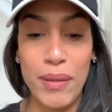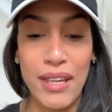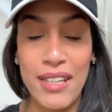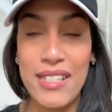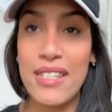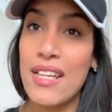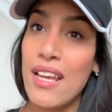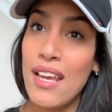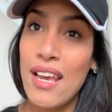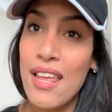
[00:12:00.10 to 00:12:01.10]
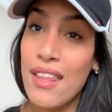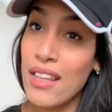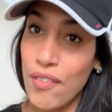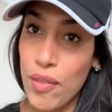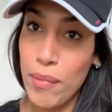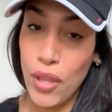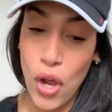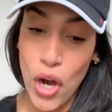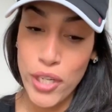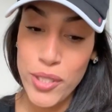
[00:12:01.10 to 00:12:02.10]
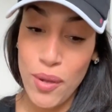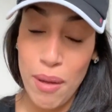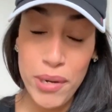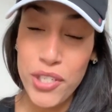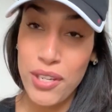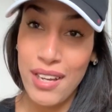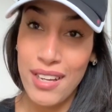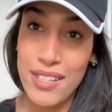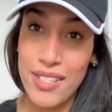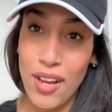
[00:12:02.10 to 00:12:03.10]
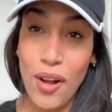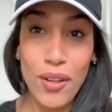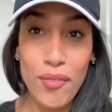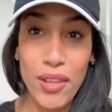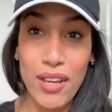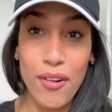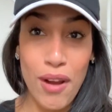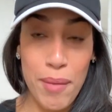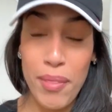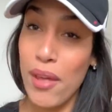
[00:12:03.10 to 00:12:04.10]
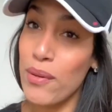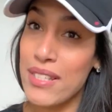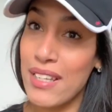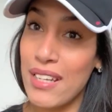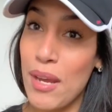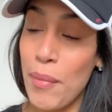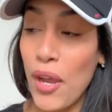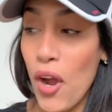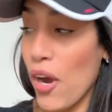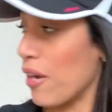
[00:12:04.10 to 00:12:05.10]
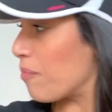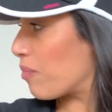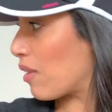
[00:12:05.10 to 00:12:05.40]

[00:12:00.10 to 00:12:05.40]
because they leave them in the car. So I'm gonna show you guys all of the crap that was in my car.